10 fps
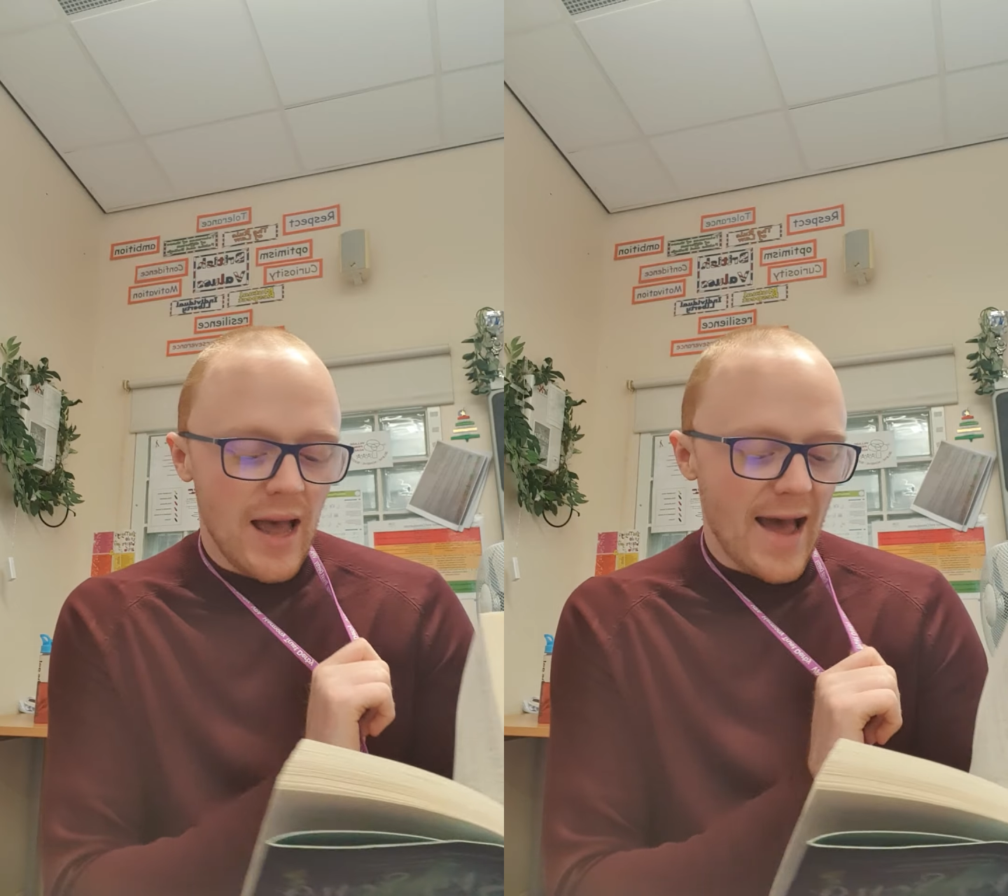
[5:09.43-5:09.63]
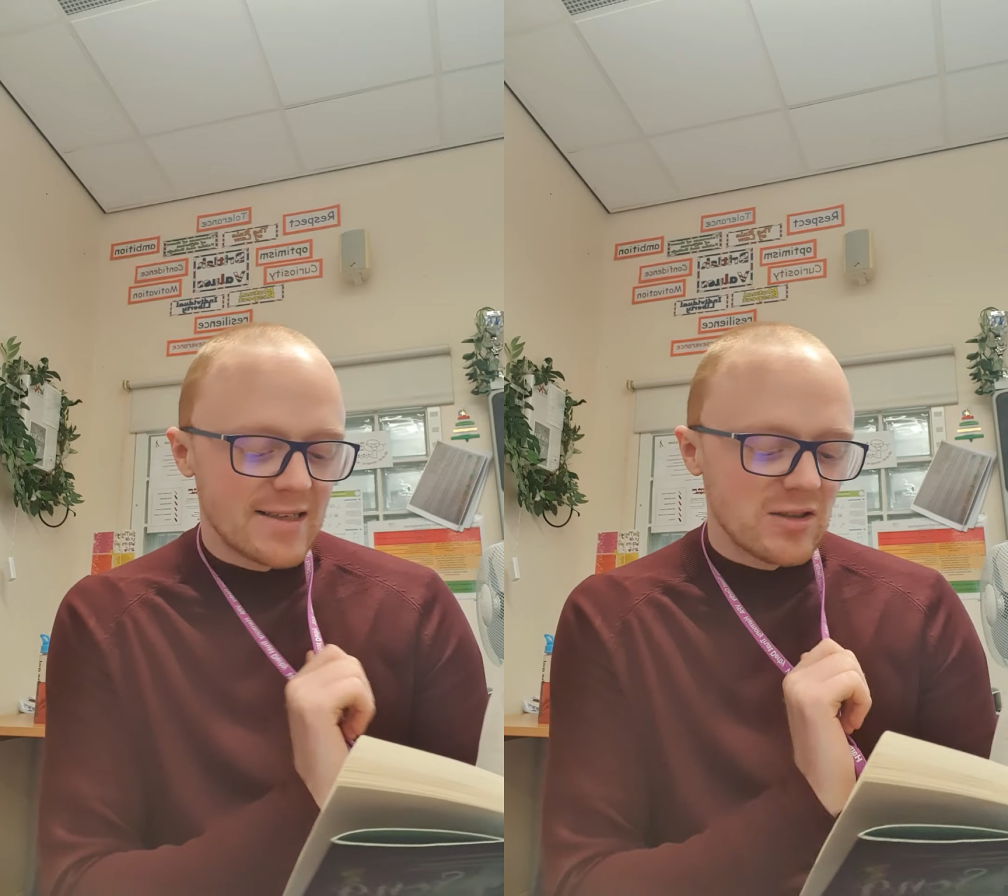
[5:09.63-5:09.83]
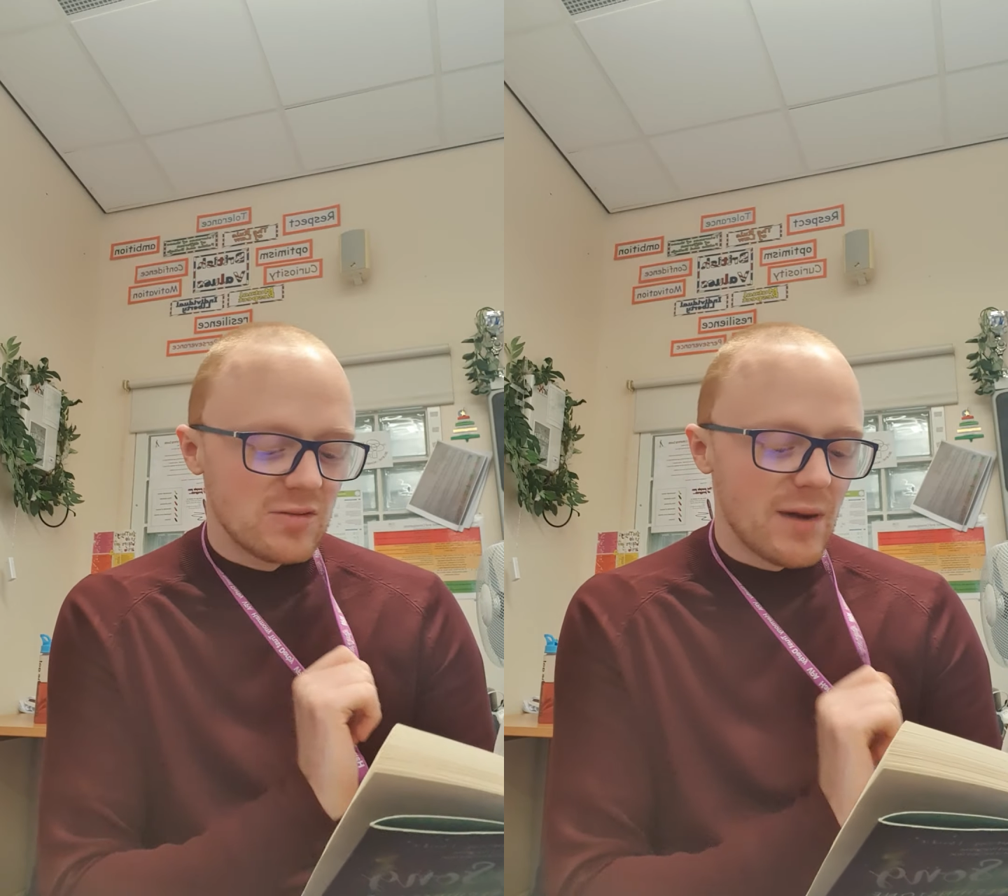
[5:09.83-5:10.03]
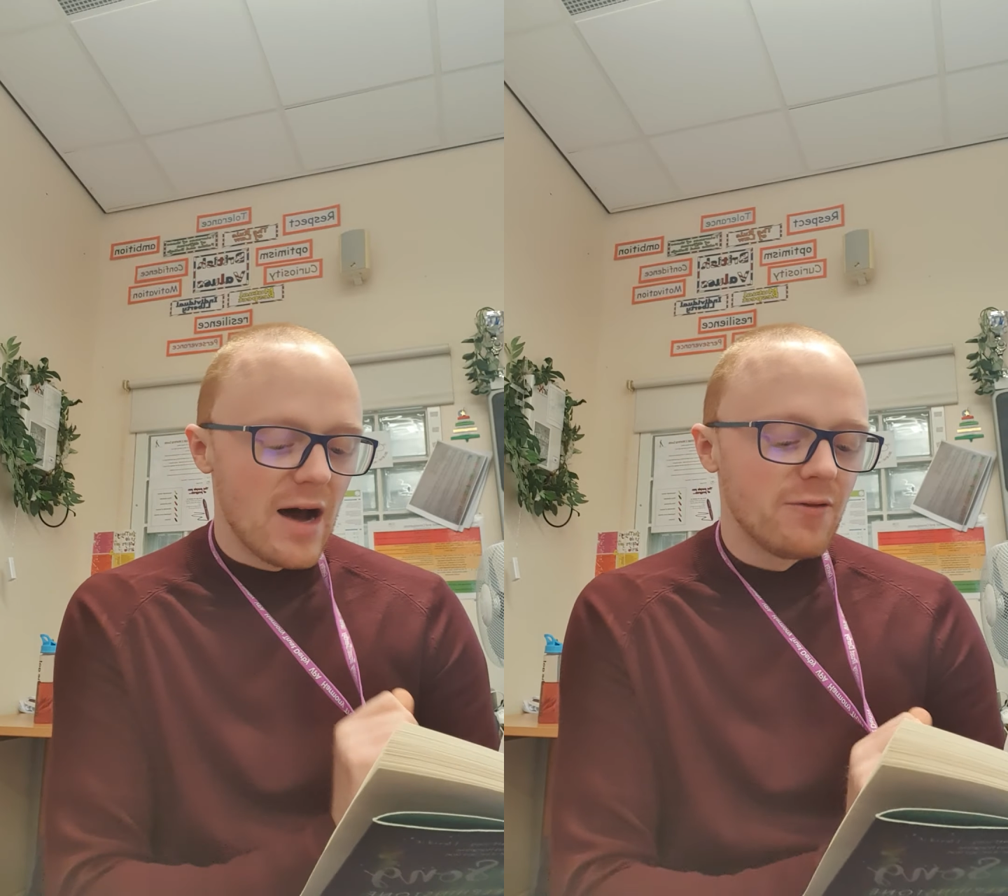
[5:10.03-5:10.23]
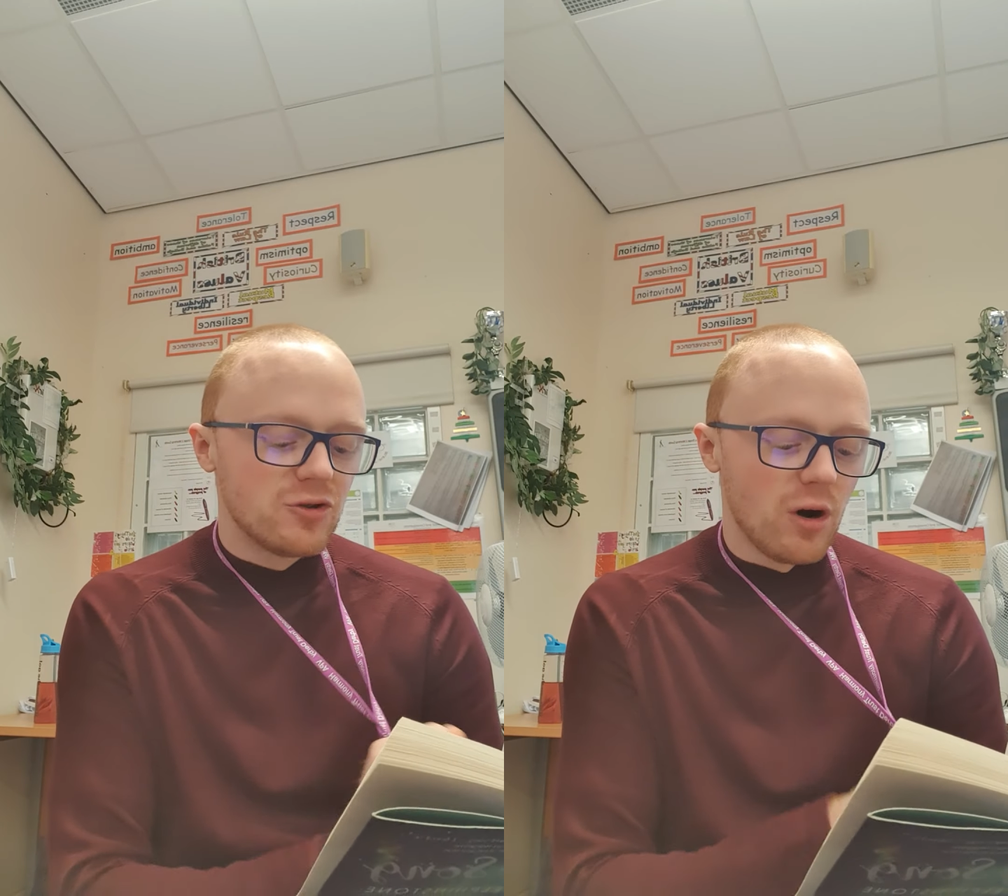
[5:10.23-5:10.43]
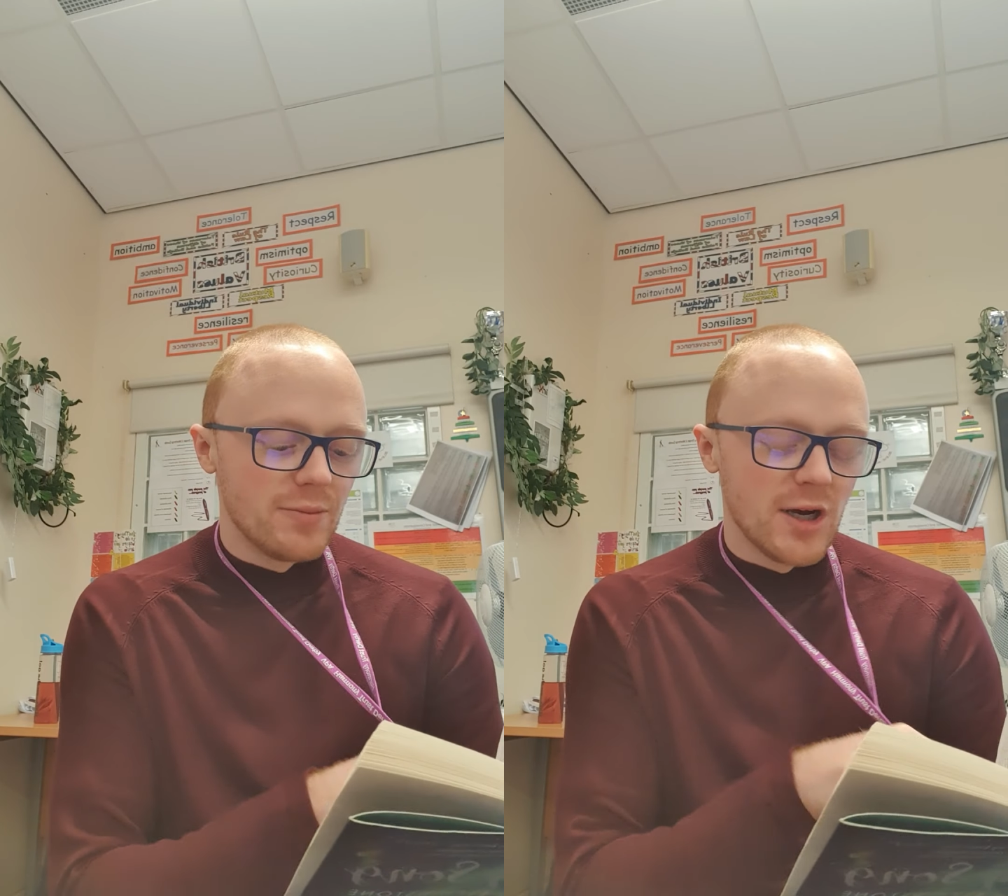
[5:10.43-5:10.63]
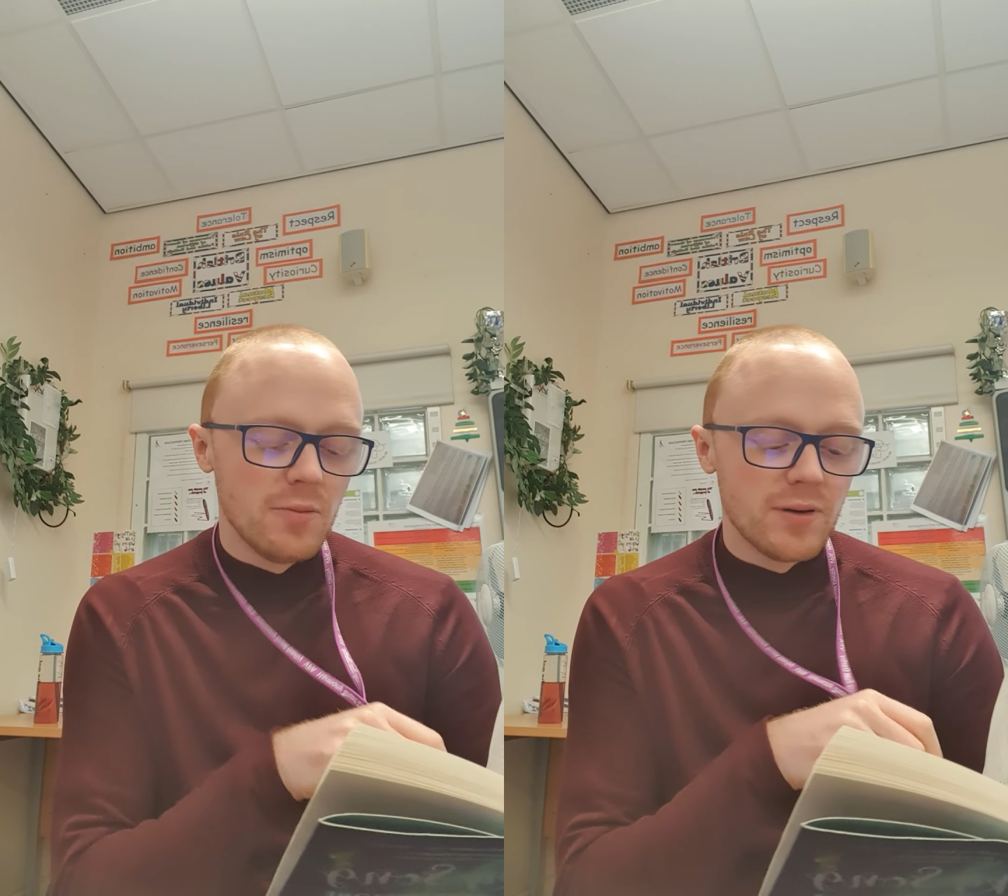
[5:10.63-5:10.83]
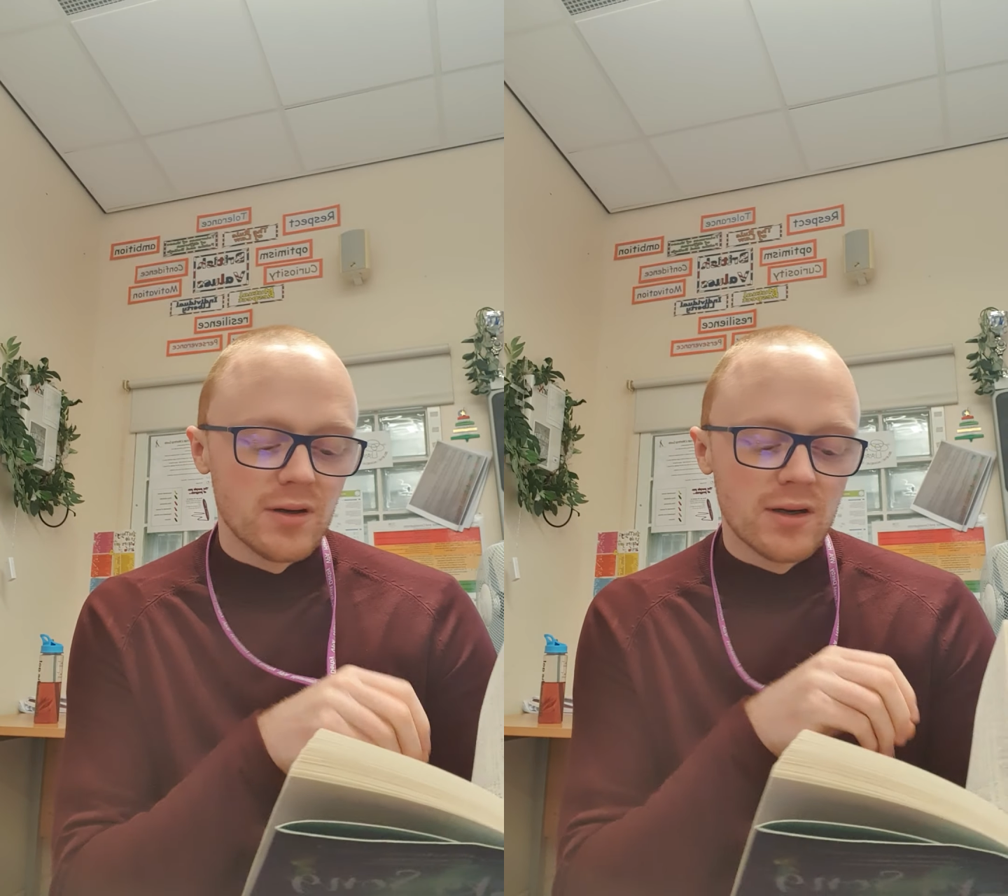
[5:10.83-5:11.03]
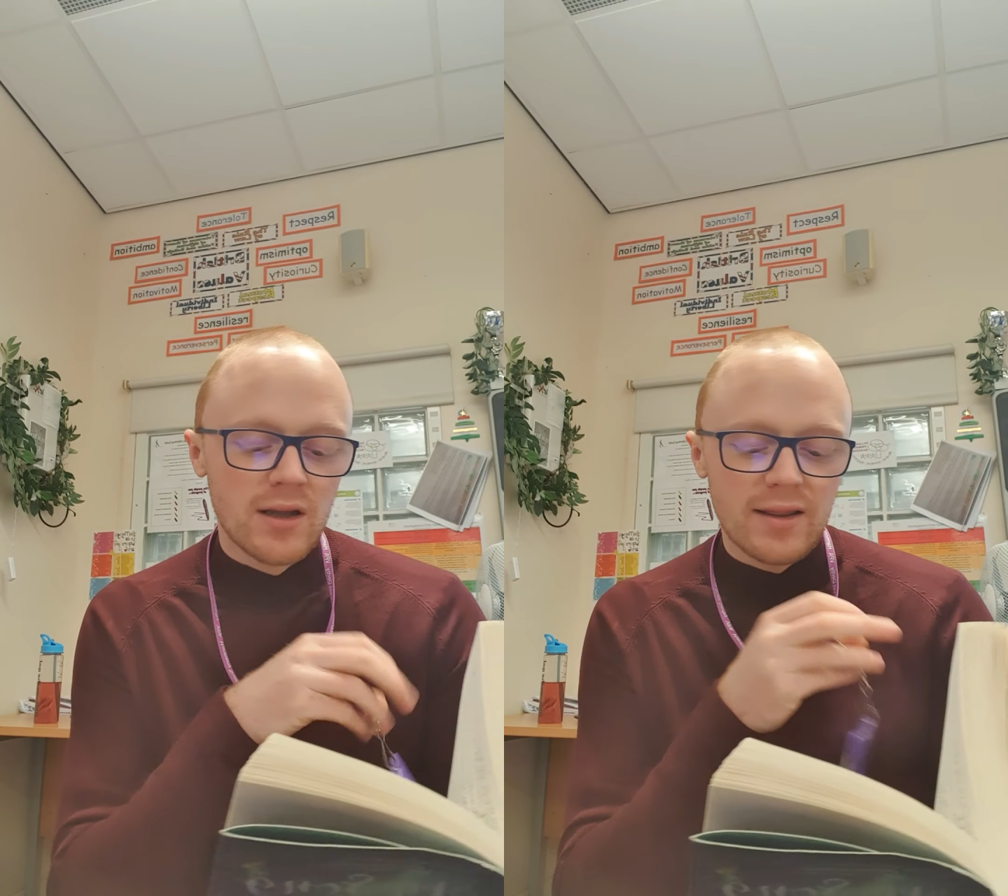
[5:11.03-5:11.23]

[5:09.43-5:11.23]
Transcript: Eska's mouth dropped open.